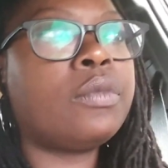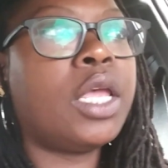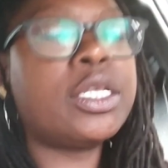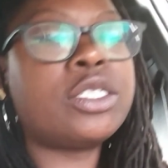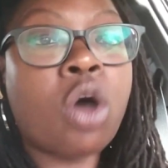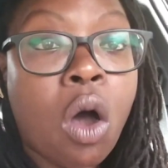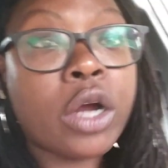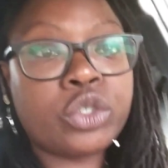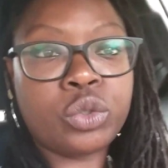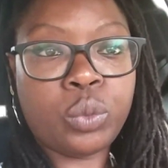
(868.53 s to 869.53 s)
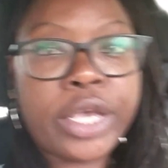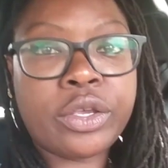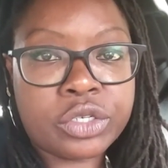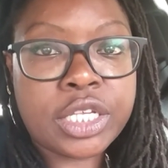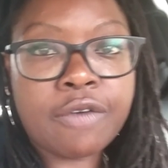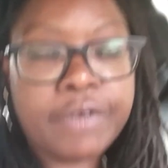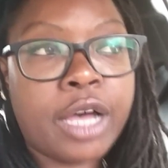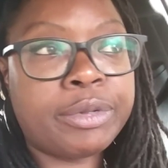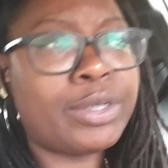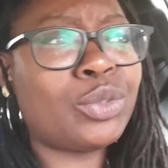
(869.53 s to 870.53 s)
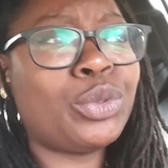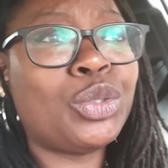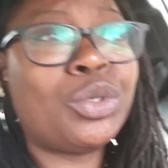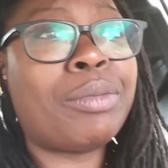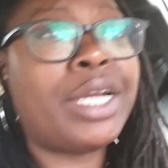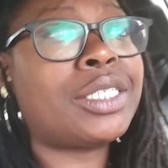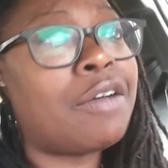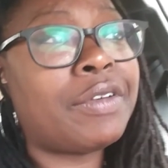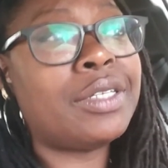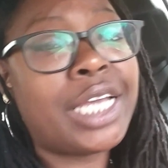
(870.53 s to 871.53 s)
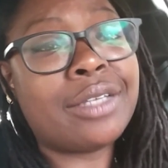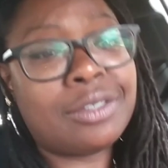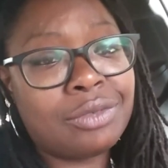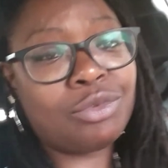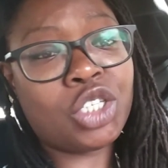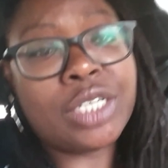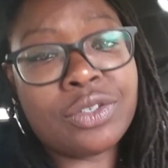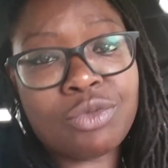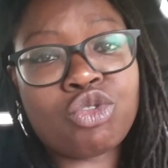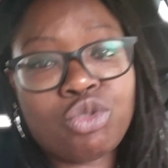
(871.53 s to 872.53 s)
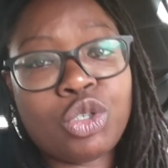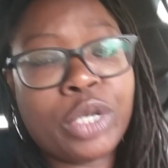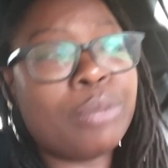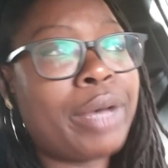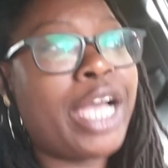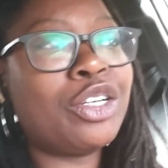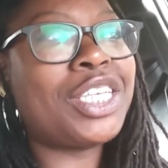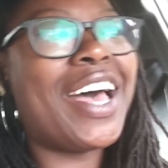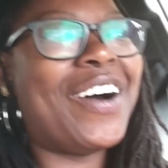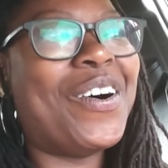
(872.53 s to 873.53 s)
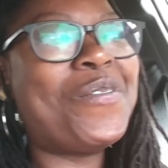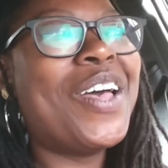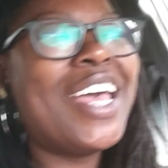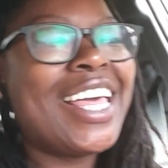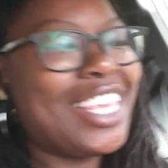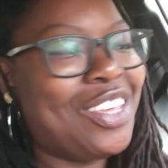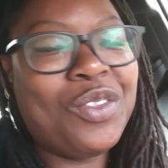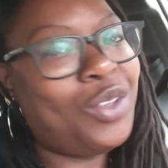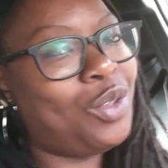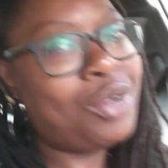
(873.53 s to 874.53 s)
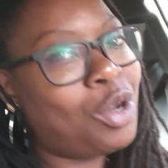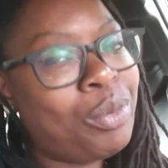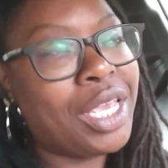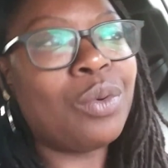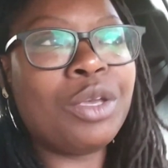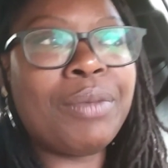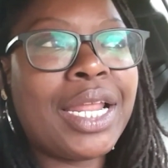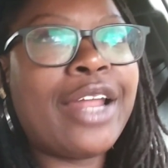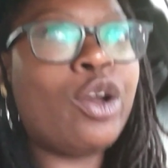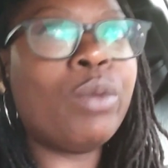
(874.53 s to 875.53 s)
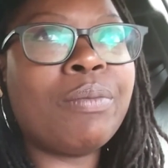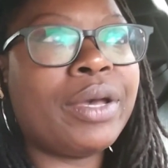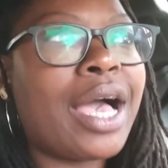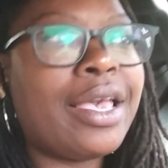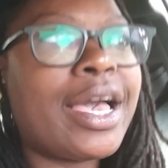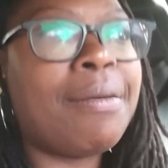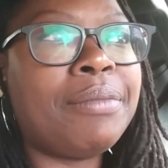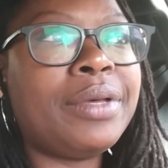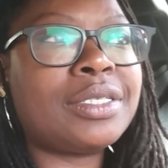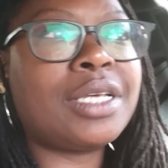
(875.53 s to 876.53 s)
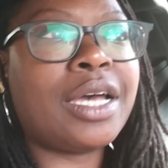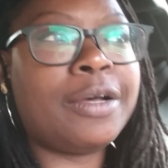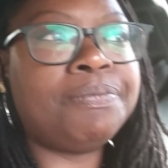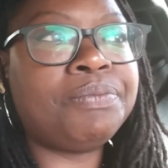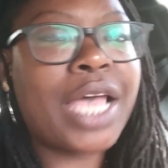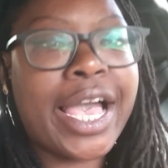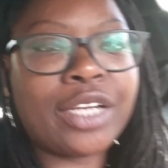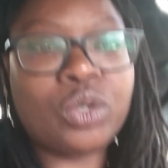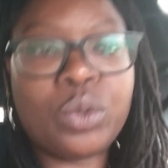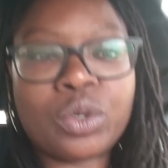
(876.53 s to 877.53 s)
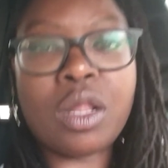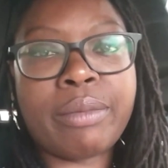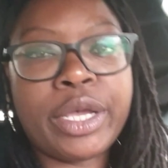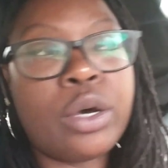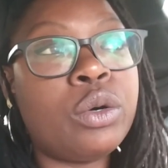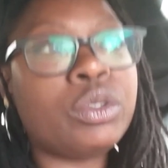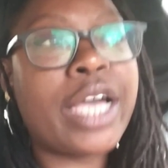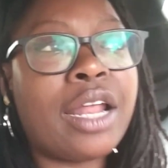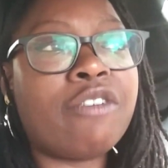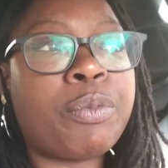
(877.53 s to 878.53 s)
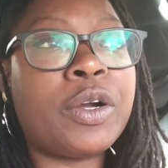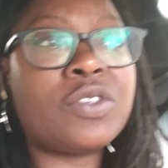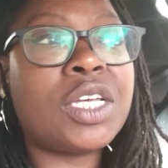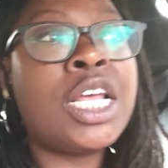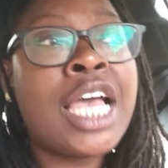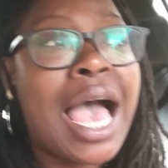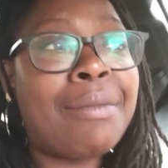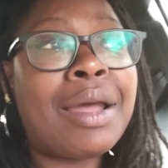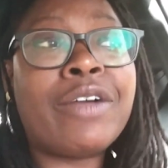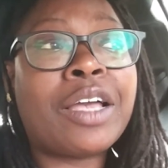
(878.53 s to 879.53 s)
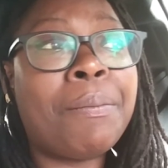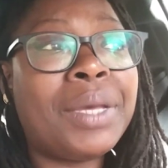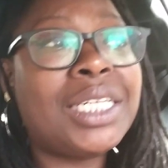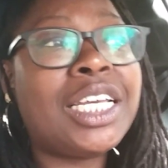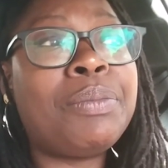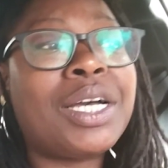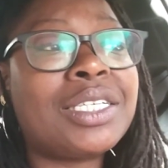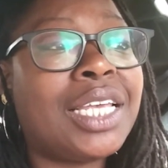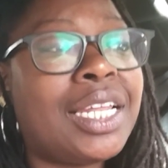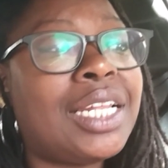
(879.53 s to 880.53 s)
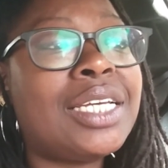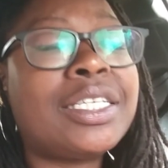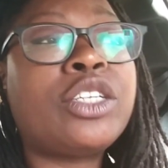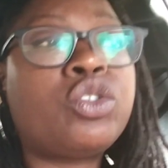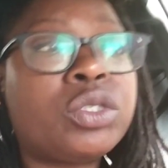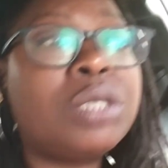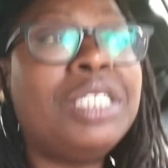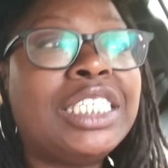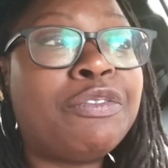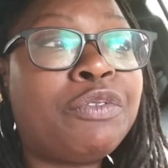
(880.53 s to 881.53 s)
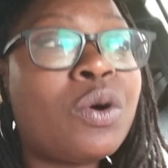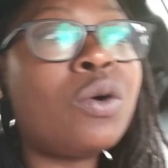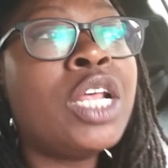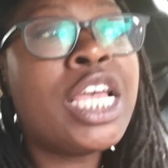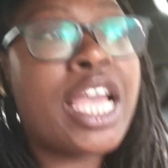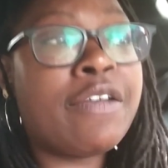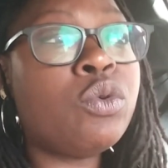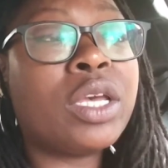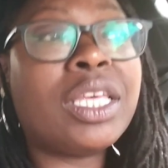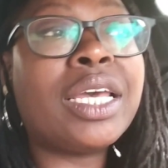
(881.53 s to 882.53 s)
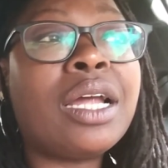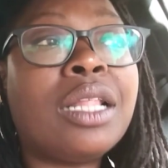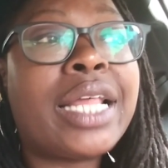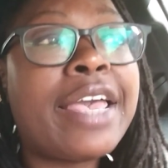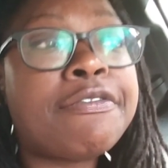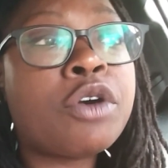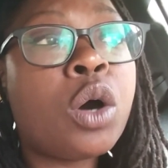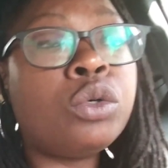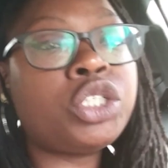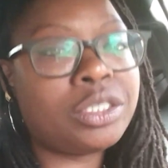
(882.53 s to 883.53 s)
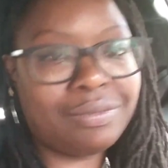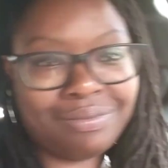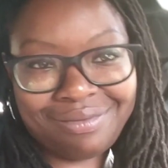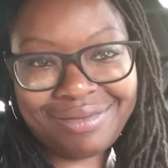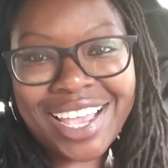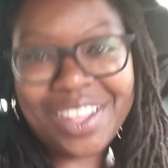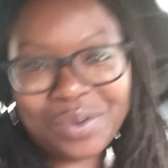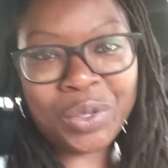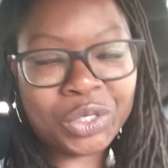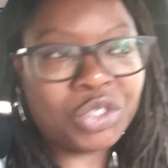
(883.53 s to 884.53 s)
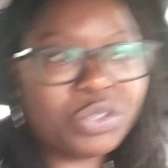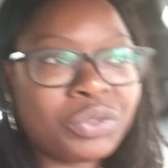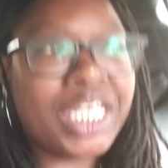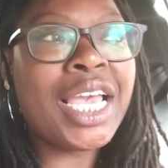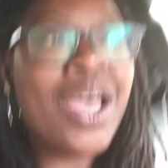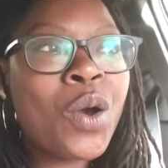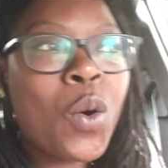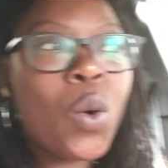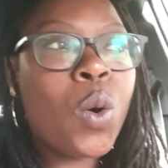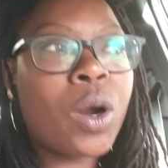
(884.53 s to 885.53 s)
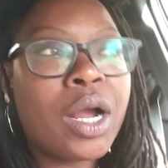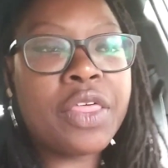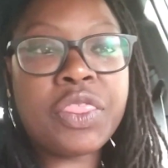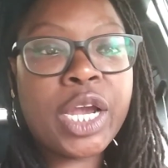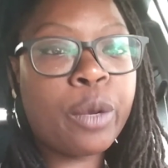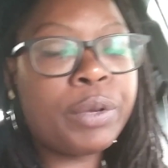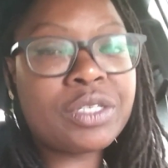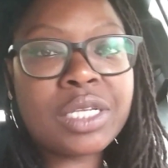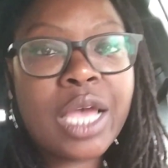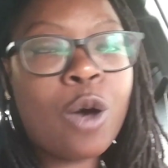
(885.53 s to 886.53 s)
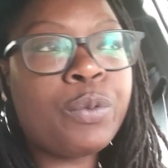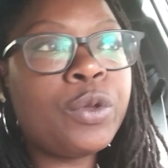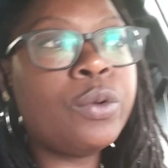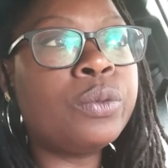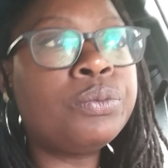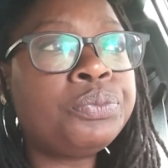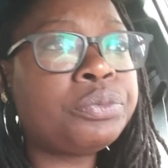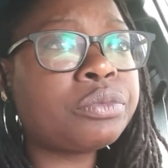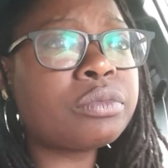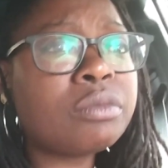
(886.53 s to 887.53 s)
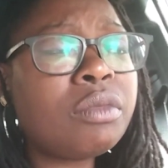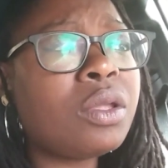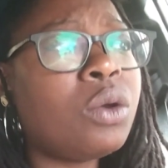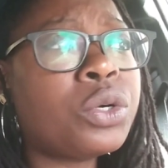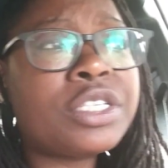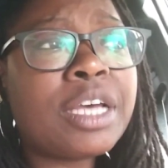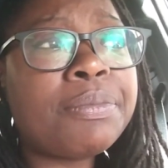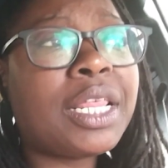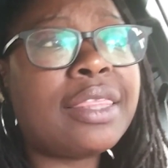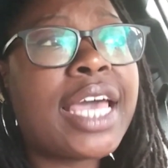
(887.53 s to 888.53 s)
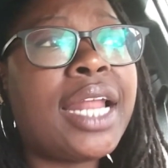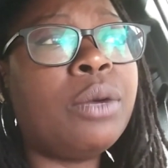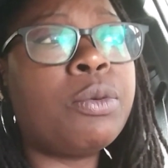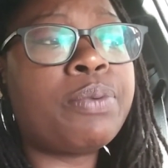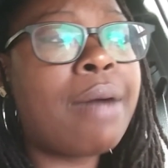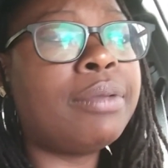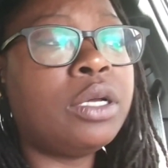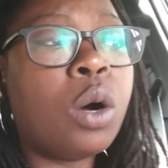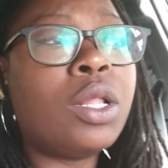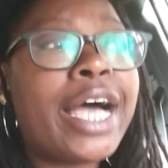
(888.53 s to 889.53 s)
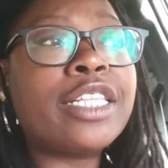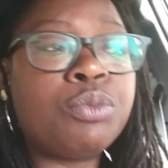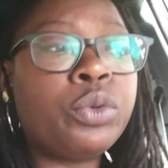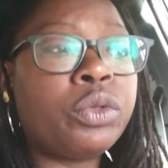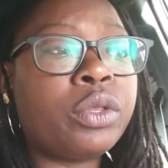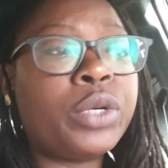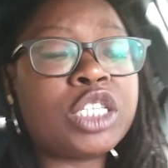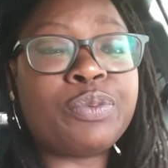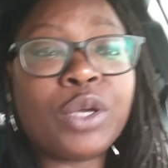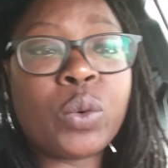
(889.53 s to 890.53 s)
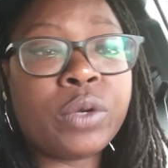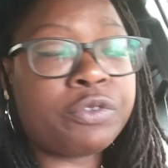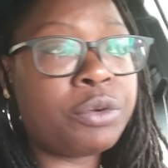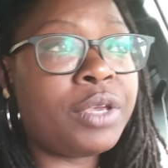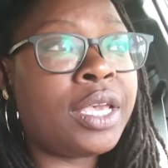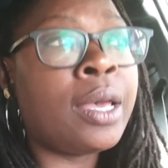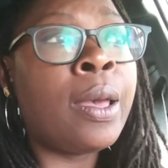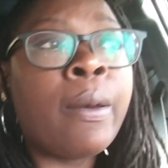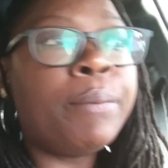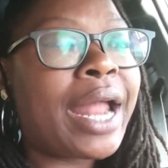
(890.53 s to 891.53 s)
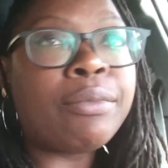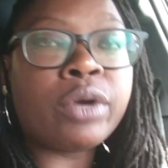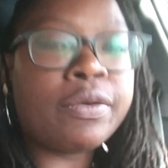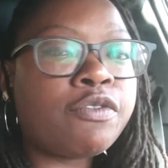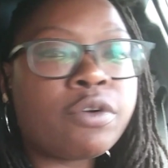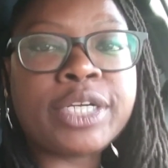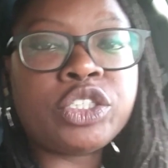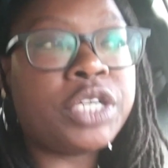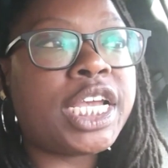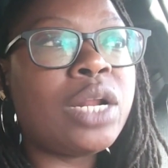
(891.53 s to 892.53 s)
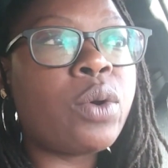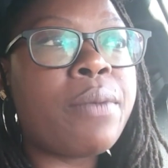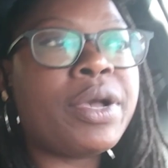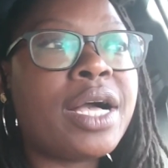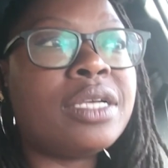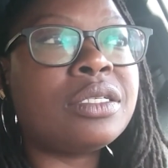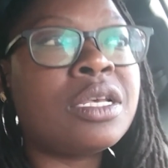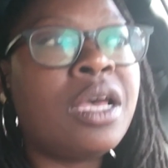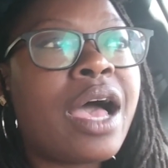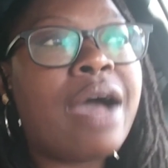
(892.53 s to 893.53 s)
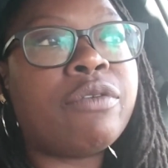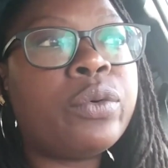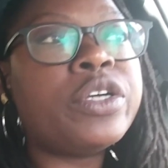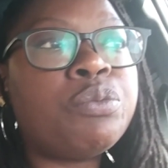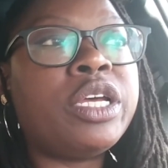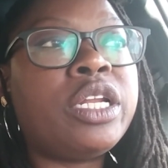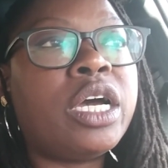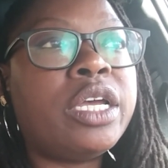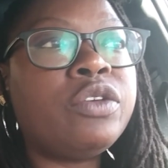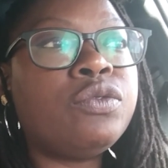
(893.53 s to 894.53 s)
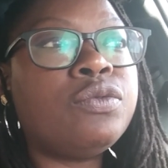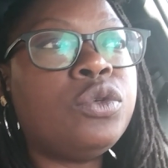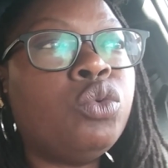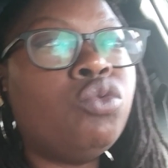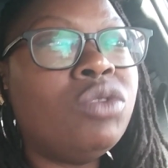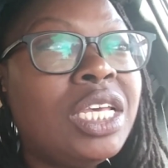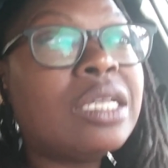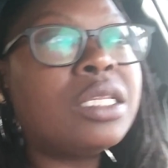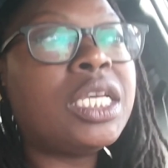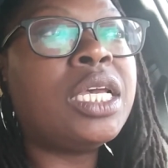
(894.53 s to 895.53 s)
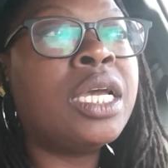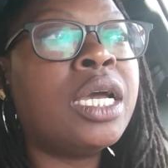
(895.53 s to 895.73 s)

It's hard to wake yourself up, especially when you're doing it by yourself. And yes, she is doing it by herself. You know me. Well, you may not know me, but I can do it all on my own kind of a person. I'm not recommending it because, again, it is extremely difficult. If you can get a life coach, hello, yours truly, or a therapist to help you, or something like that, it would probably go a lot smoother than what it's been going for me. But I'm grateful for my journey anyway, because I've always been a uniquely